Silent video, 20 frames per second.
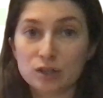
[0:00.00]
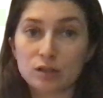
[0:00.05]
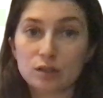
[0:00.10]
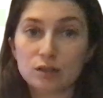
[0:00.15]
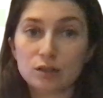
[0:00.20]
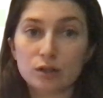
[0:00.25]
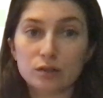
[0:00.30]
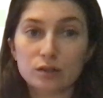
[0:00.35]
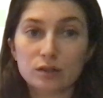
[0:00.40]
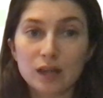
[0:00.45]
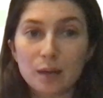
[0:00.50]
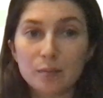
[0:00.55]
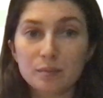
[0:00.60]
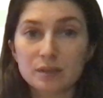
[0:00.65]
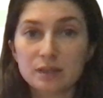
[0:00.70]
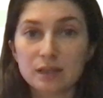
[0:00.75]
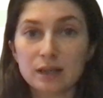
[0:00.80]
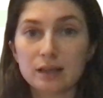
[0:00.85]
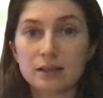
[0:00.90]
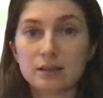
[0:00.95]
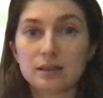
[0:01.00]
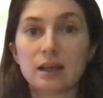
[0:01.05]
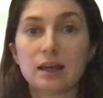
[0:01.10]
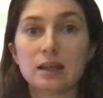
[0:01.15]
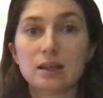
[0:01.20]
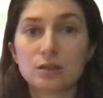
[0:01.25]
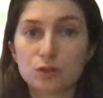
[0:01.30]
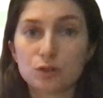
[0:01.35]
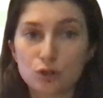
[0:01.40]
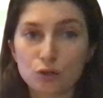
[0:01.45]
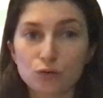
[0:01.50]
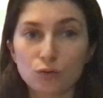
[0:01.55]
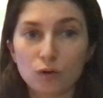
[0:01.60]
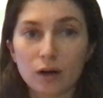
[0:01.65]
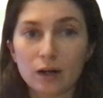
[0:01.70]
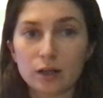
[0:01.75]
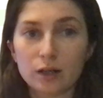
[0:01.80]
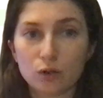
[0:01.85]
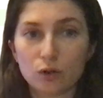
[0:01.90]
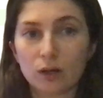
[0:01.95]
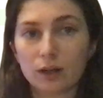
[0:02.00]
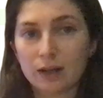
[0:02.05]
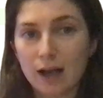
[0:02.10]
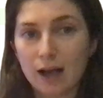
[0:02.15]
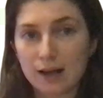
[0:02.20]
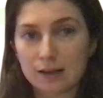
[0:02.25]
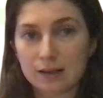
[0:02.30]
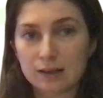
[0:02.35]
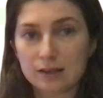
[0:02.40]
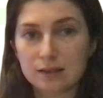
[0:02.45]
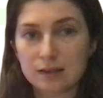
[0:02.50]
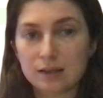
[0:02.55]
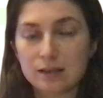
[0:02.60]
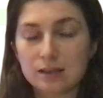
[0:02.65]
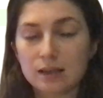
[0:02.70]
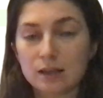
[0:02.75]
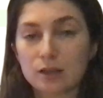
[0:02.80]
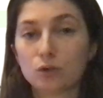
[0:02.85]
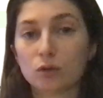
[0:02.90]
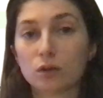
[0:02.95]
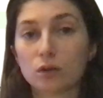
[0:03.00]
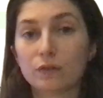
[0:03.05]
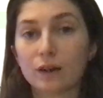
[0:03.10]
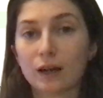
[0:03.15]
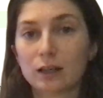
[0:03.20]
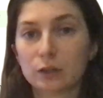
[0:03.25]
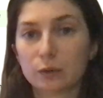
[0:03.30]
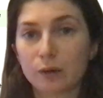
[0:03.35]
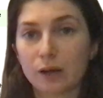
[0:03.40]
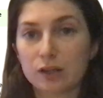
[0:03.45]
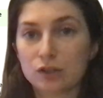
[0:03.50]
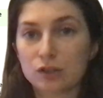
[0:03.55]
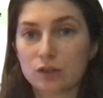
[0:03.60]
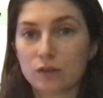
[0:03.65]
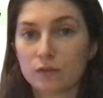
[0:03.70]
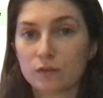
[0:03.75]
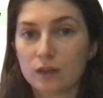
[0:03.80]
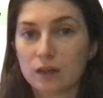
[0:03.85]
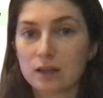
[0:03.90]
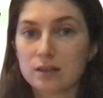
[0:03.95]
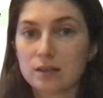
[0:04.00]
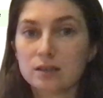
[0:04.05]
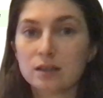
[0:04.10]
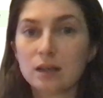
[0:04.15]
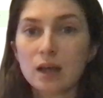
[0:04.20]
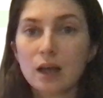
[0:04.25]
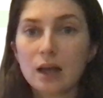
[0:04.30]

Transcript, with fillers: So step six is to write your analysis and your evaluation of this.